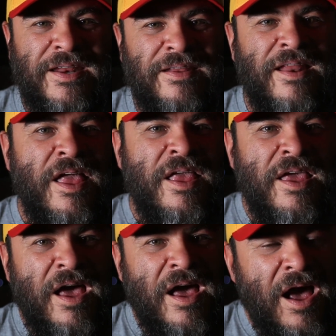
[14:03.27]
it.
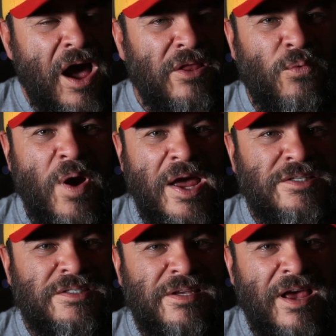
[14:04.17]

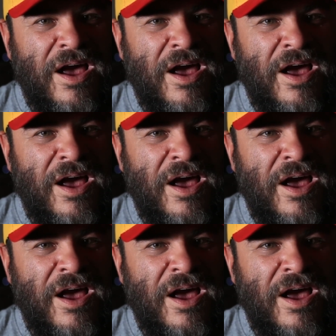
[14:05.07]
Otherwise,